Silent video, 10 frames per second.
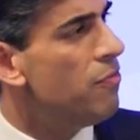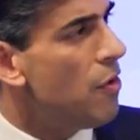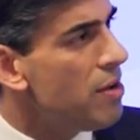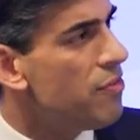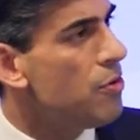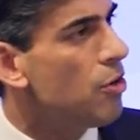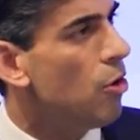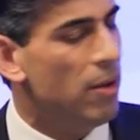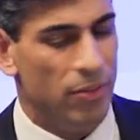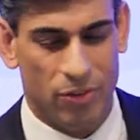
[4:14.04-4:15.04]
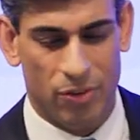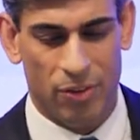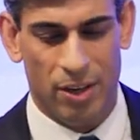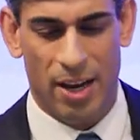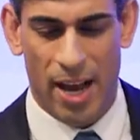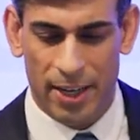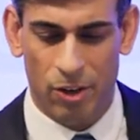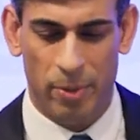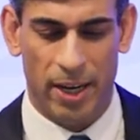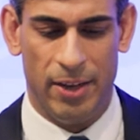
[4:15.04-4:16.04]
Very few comments in
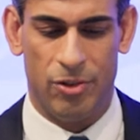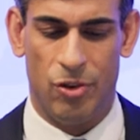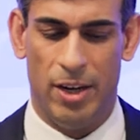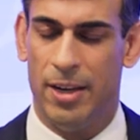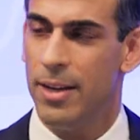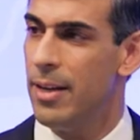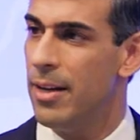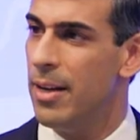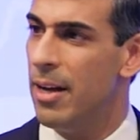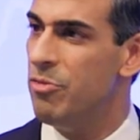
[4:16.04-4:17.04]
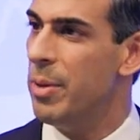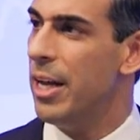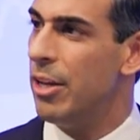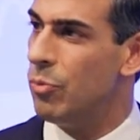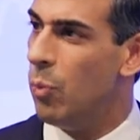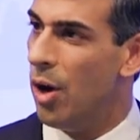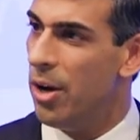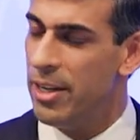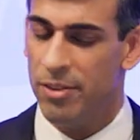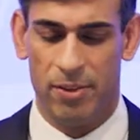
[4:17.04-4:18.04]
economic history have been as
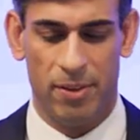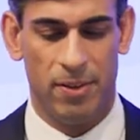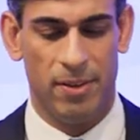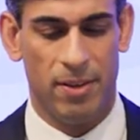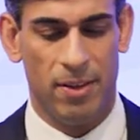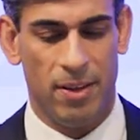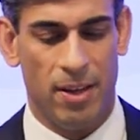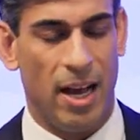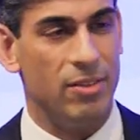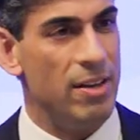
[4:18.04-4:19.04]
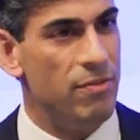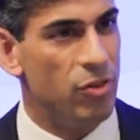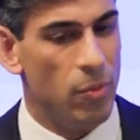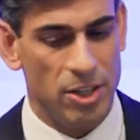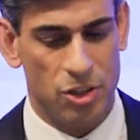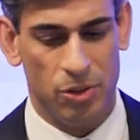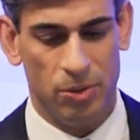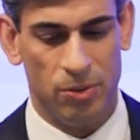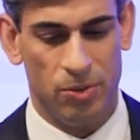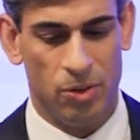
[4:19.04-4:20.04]
wise, as
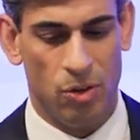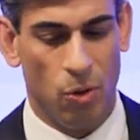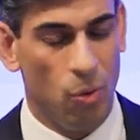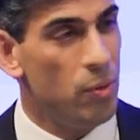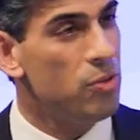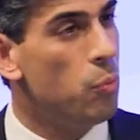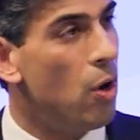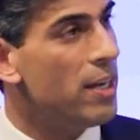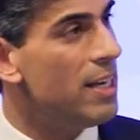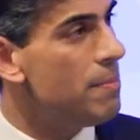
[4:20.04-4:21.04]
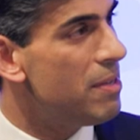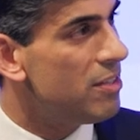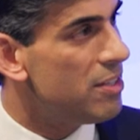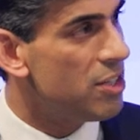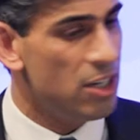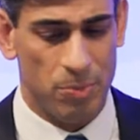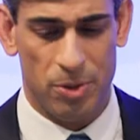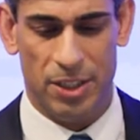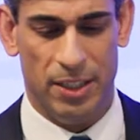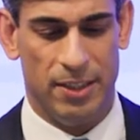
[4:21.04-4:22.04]
influential, or as widely
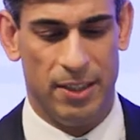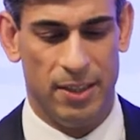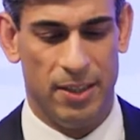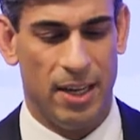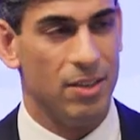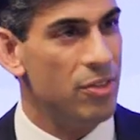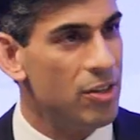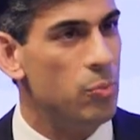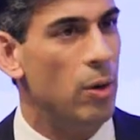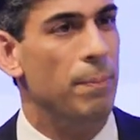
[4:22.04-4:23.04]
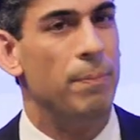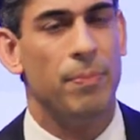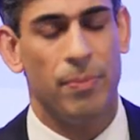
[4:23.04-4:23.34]
misinterpreted as this one.